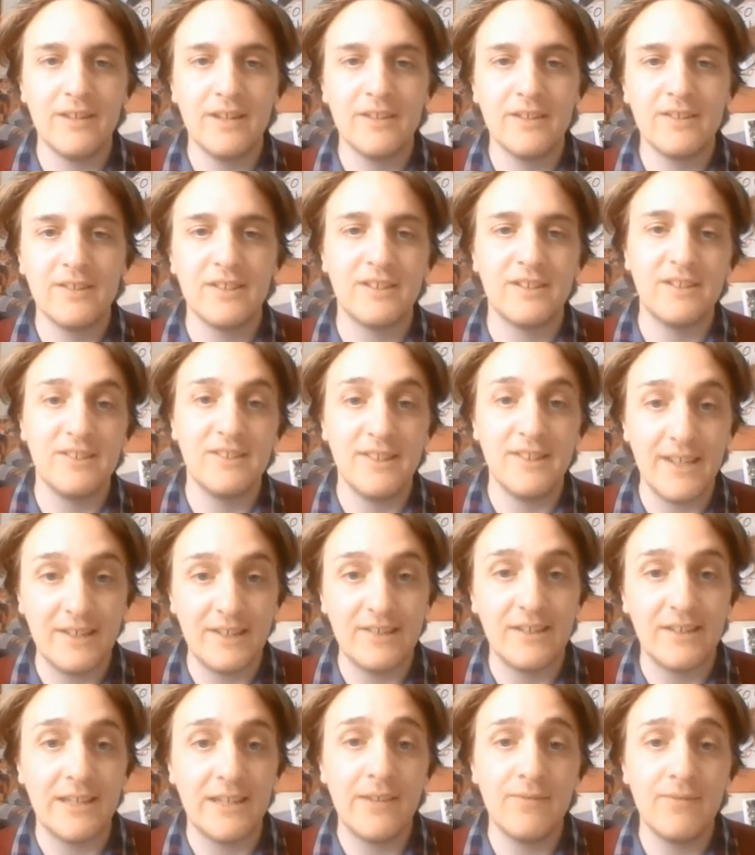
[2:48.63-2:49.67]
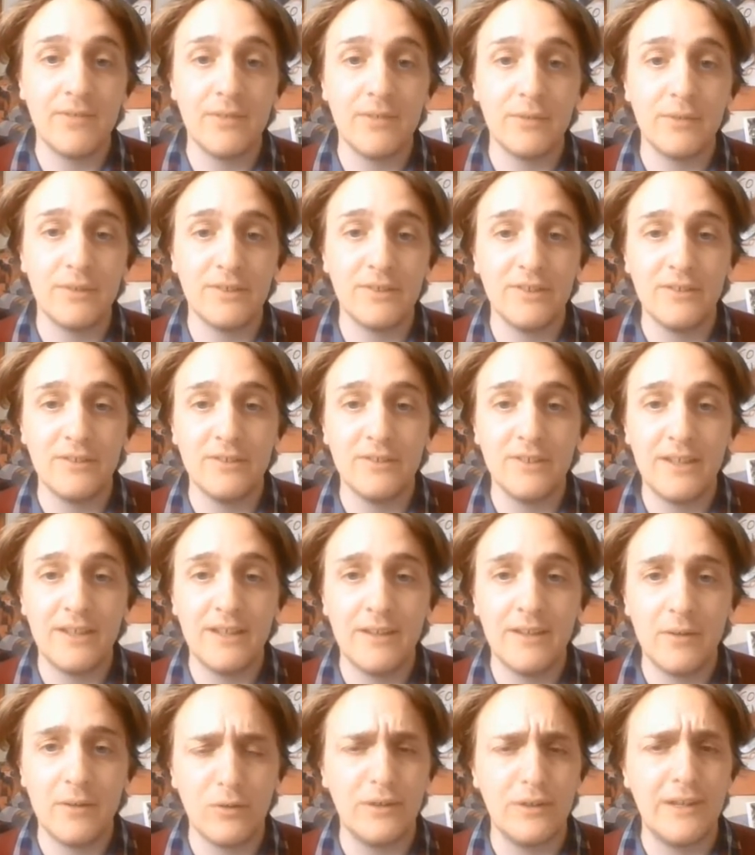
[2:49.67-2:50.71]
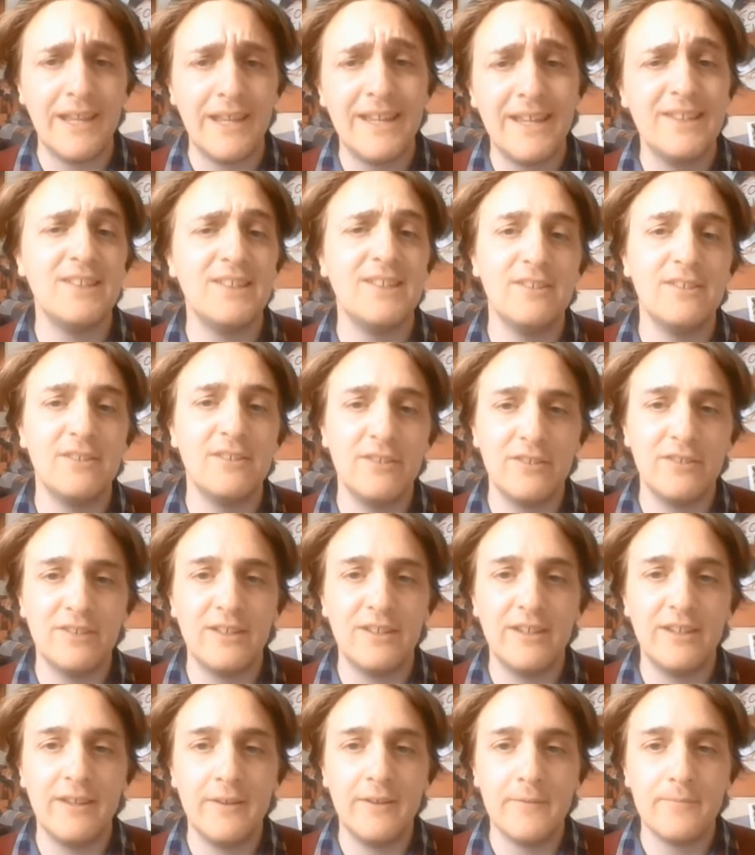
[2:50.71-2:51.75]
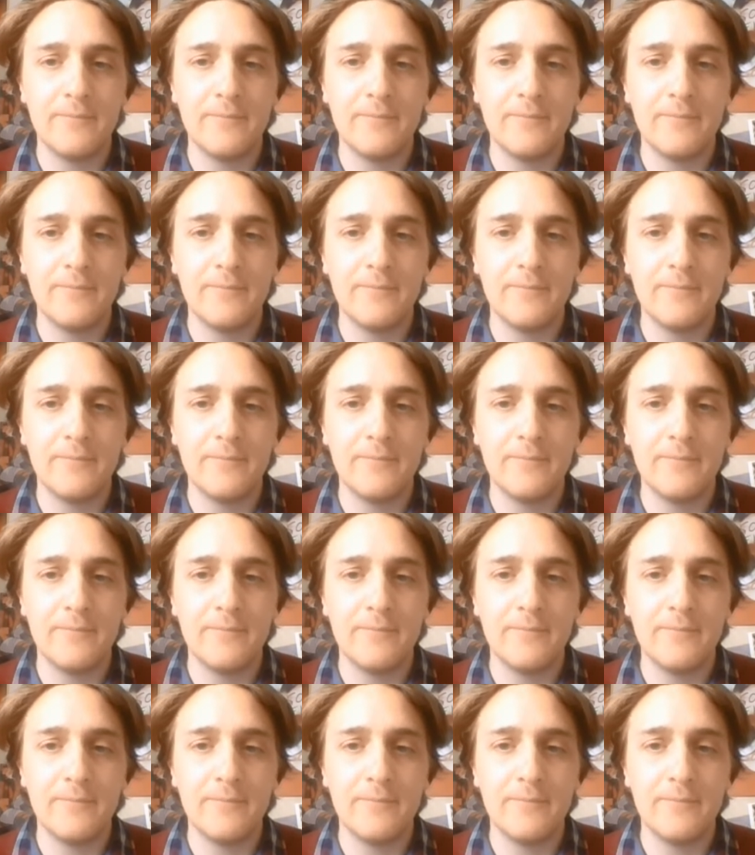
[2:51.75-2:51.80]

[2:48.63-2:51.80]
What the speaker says: such as easily influenced Susie or lazy Susie,